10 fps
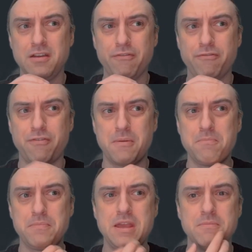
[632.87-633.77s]

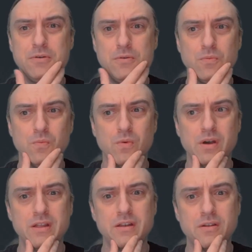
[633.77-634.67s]
from people,
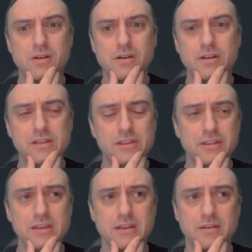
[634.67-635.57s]
what are you
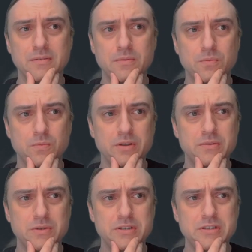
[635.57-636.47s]
thinking?
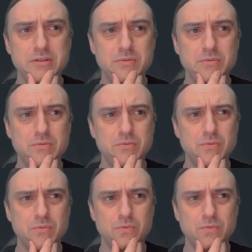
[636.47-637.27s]
What do you